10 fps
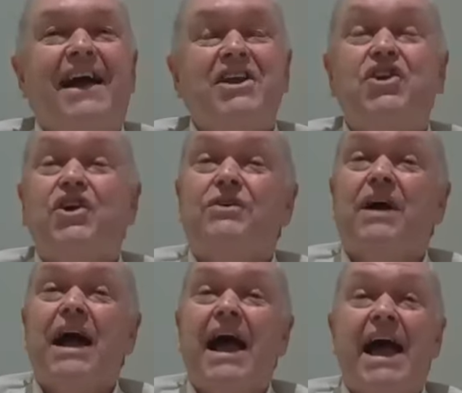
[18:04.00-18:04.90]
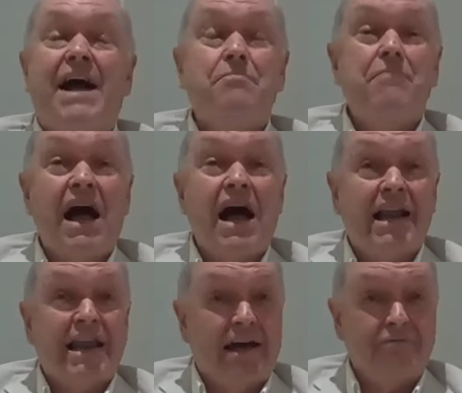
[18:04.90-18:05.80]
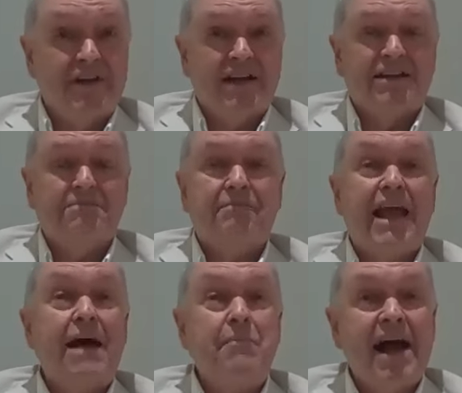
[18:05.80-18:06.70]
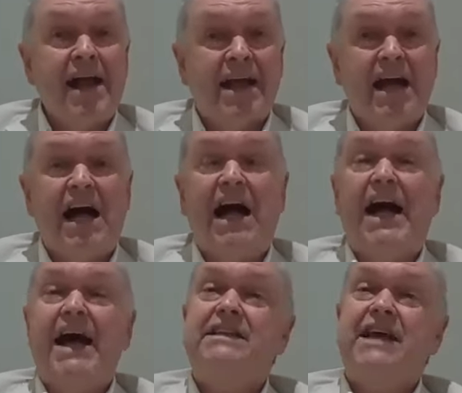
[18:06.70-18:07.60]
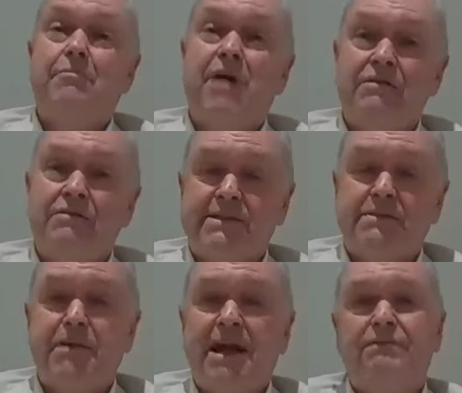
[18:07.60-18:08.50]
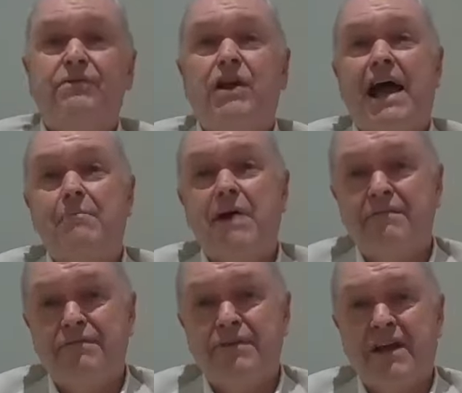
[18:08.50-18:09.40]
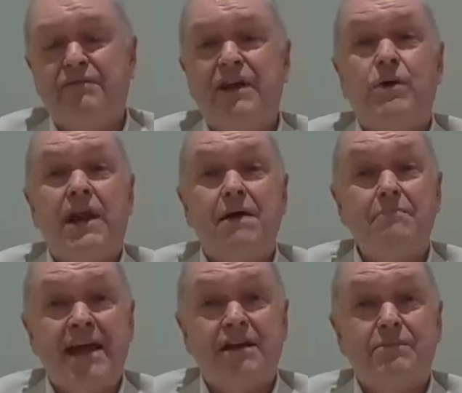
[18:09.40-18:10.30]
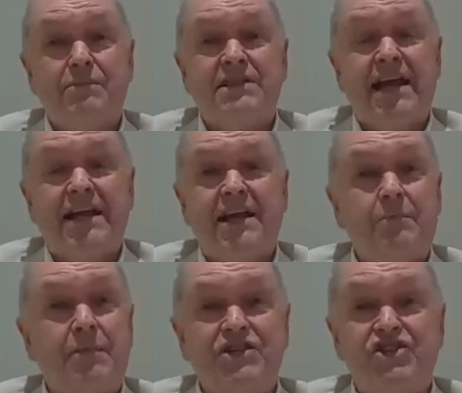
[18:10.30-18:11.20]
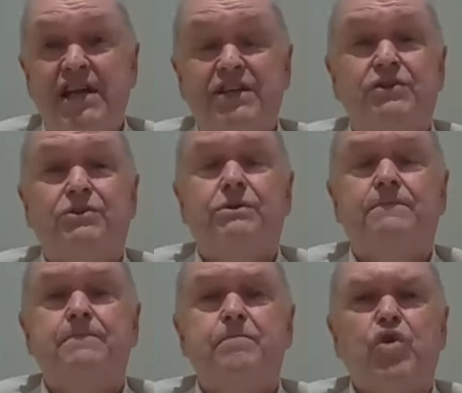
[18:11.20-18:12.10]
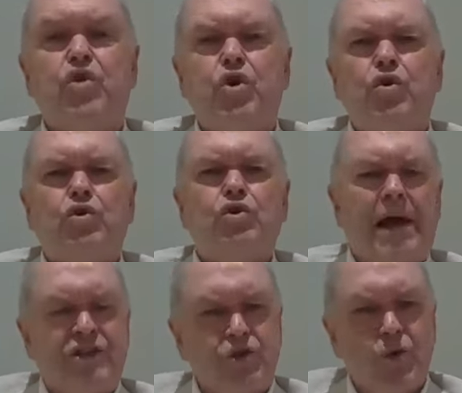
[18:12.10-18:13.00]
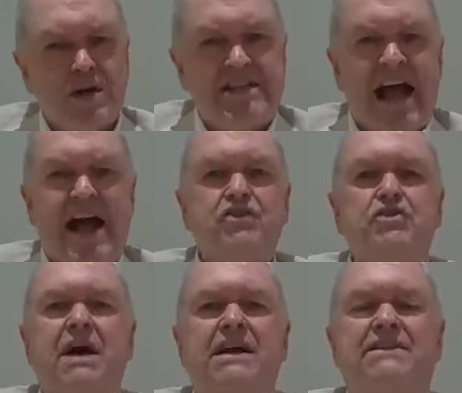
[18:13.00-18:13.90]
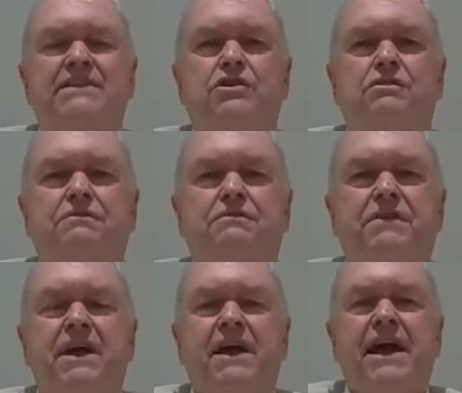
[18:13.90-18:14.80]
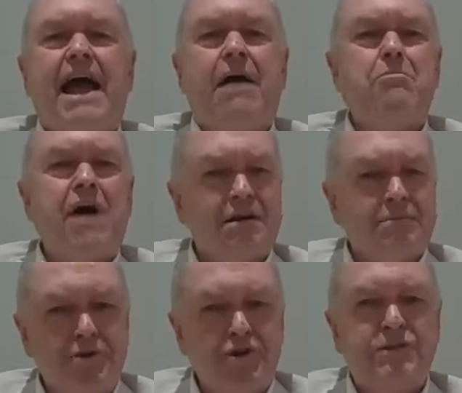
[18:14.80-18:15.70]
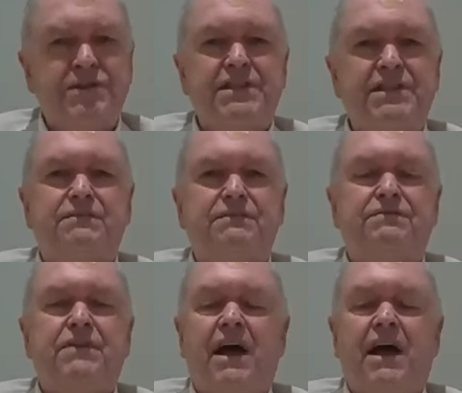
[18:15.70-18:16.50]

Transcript: You know, am I loving? Am I kind? Am I respectful? Am I forgiving? When I make a mistake, am I gentle? Or do I talk down to myself? Am I abusive?